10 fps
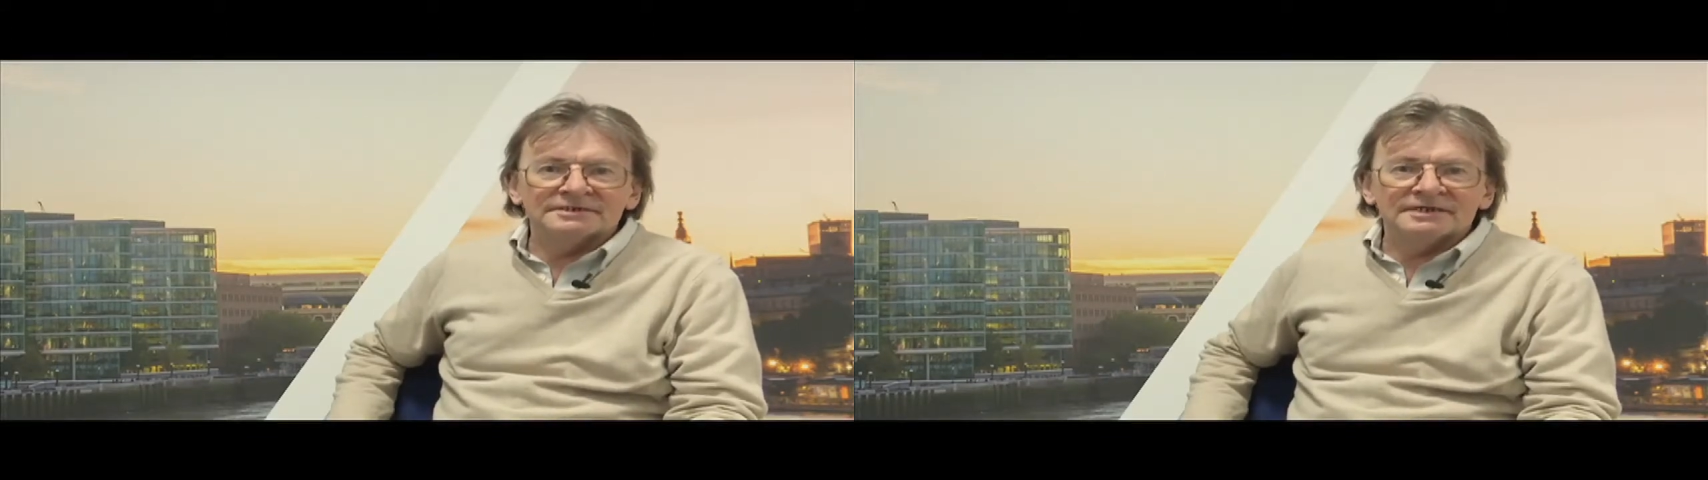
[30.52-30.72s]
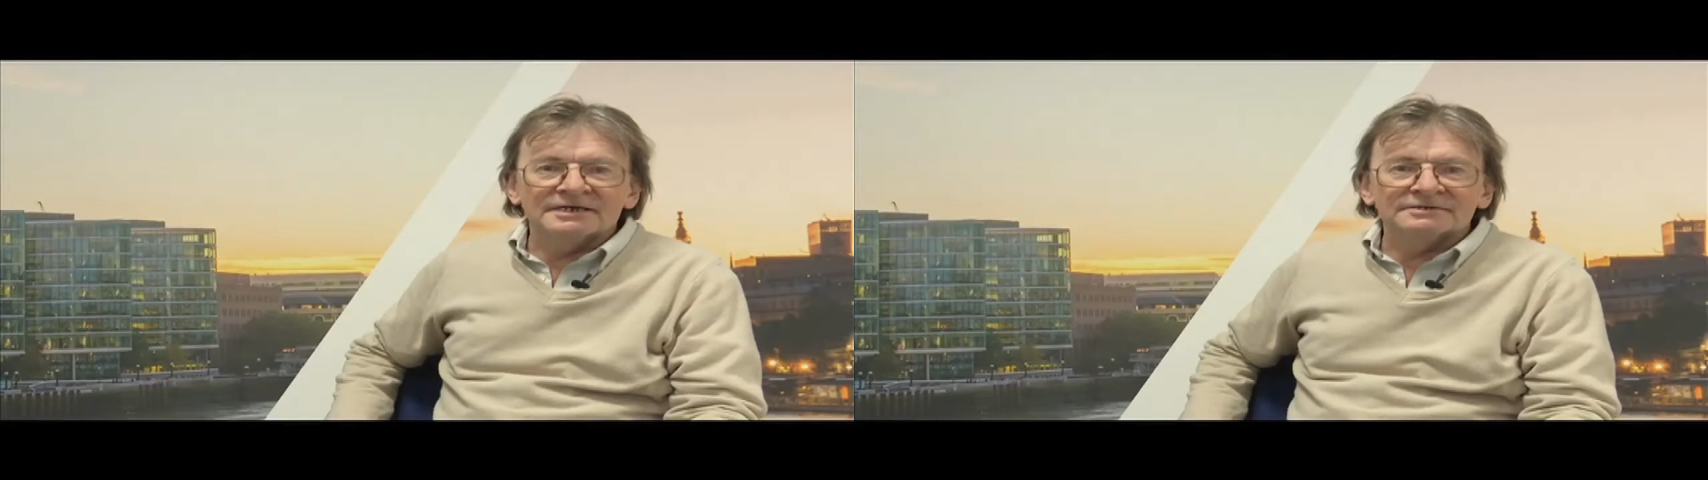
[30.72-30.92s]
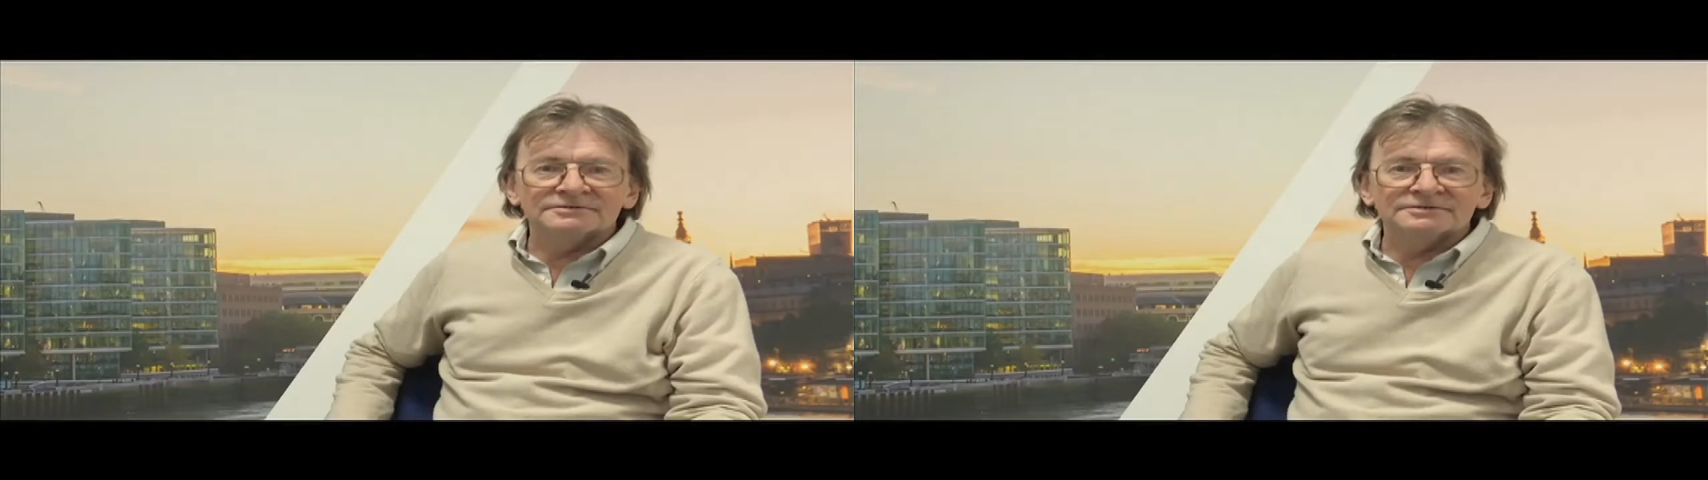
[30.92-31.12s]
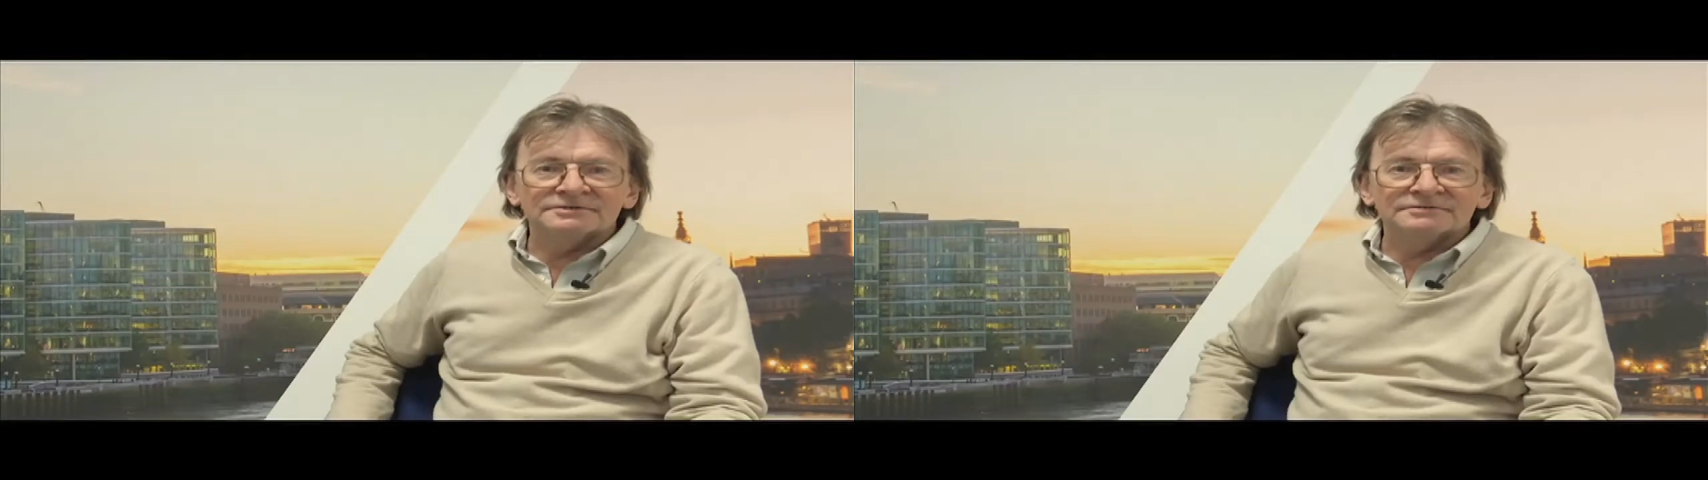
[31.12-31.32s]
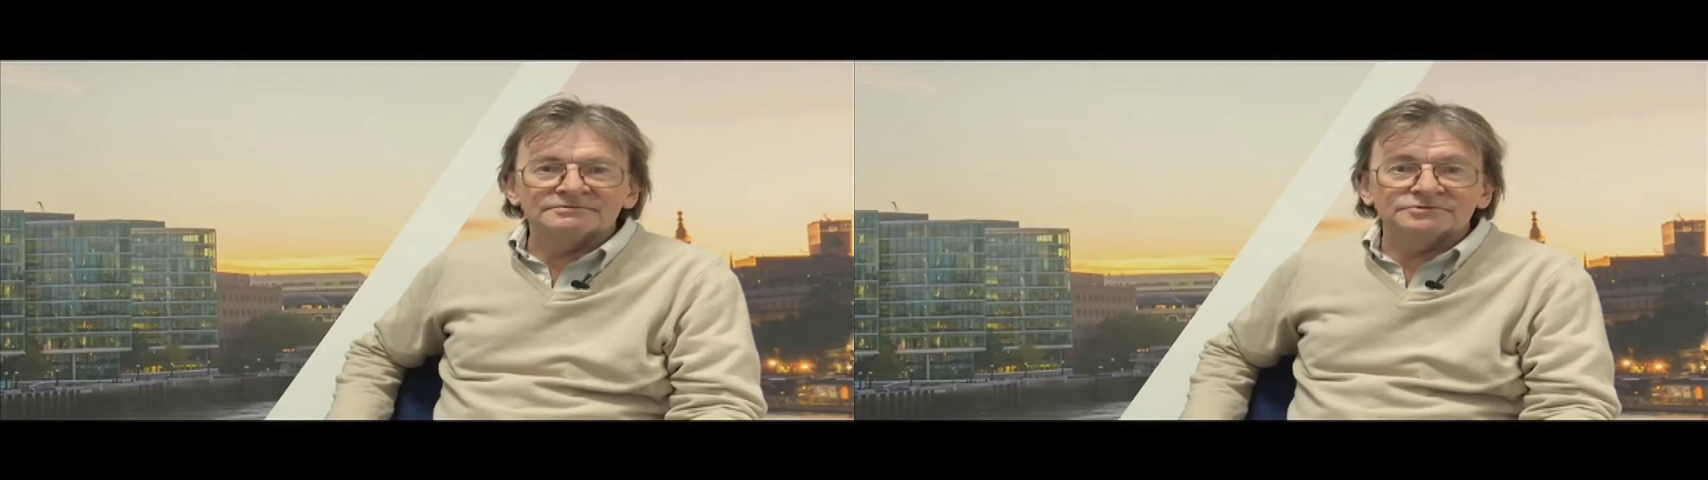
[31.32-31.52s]
and
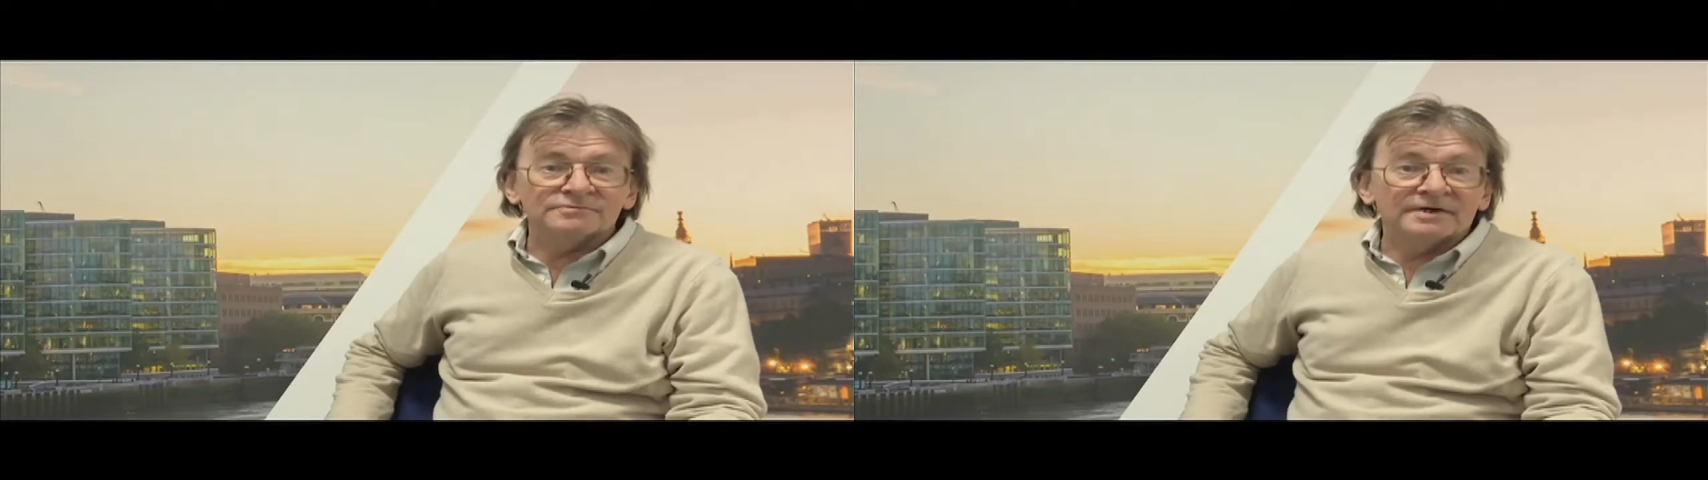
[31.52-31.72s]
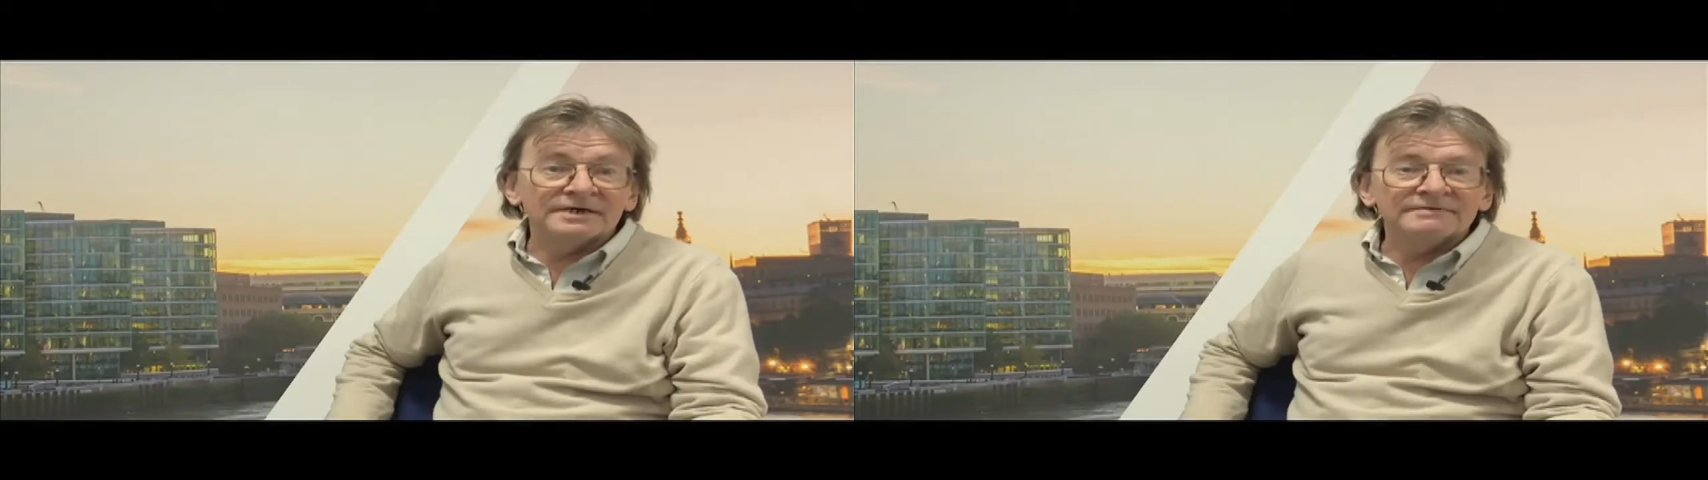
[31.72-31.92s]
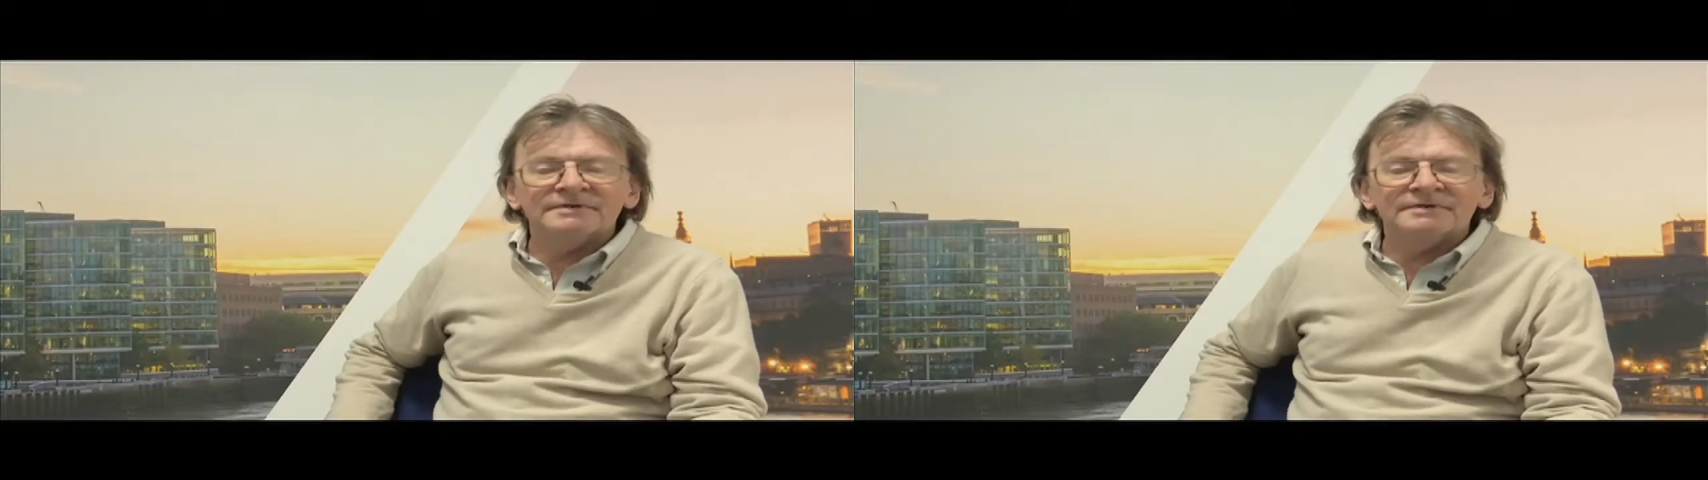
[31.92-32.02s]
Dubai,